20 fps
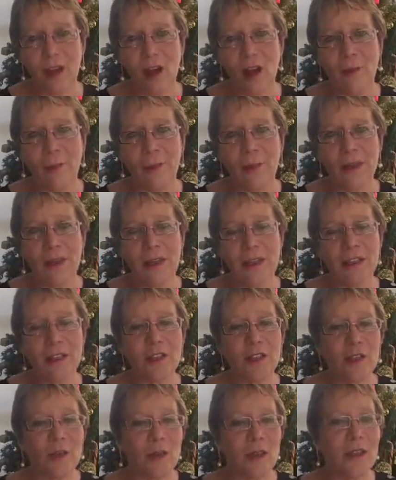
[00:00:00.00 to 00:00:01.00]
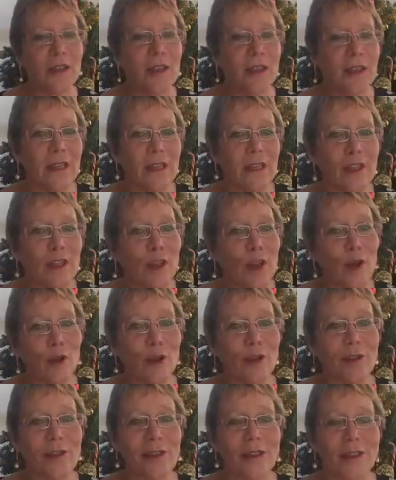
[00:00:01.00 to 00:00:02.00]
I'm pleased, two other things
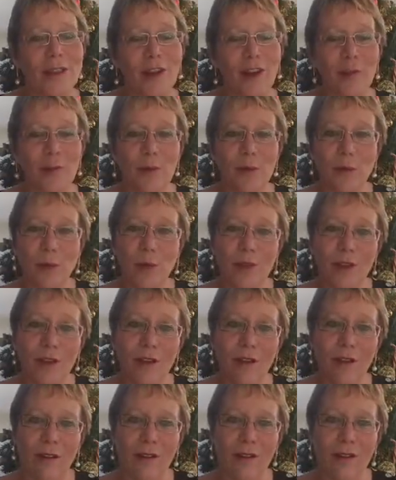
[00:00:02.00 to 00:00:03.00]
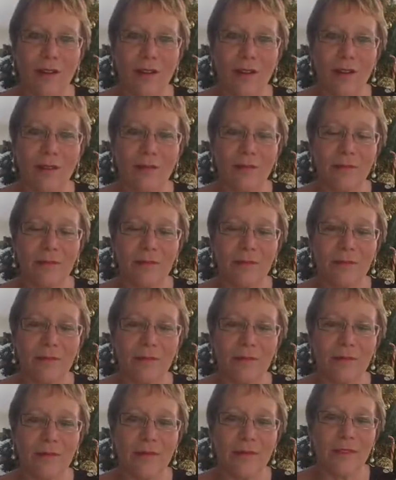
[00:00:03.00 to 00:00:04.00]
locally that I've been working on that
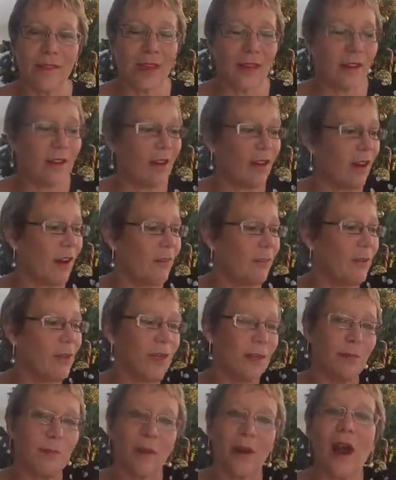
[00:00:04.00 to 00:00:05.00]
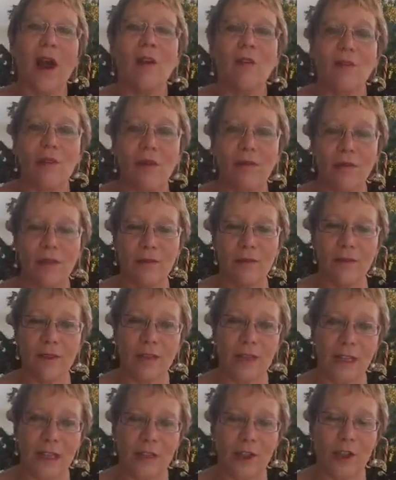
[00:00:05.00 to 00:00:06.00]
I'm really proud of over the
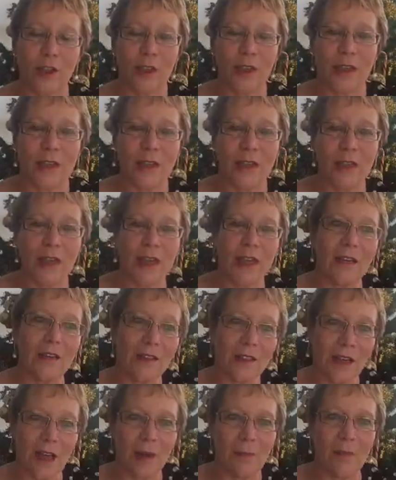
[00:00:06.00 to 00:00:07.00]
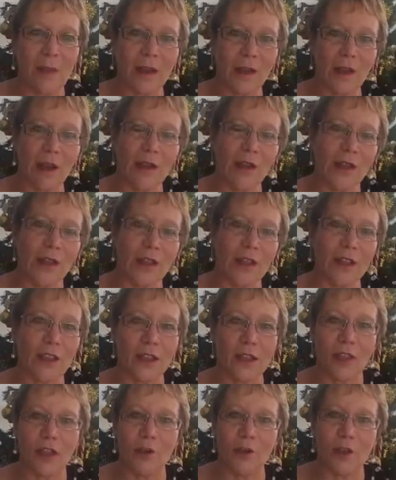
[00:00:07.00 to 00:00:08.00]
last year and are going to
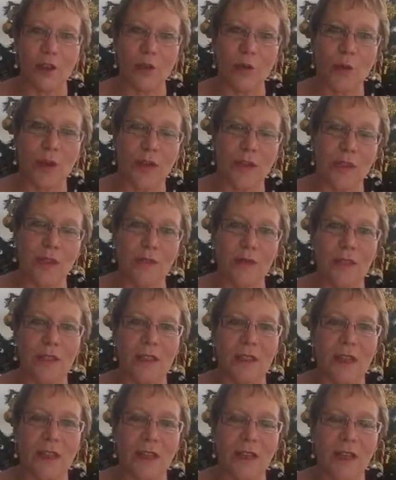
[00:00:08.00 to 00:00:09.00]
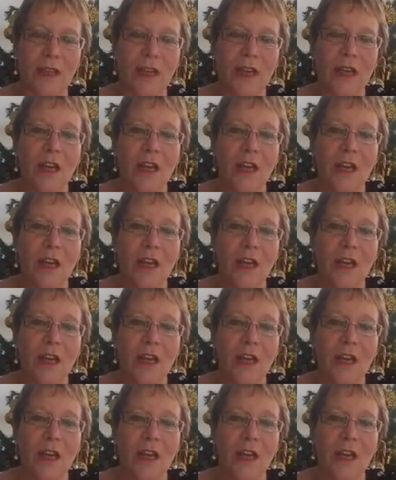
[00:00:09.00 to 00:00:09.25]
continue into 2017.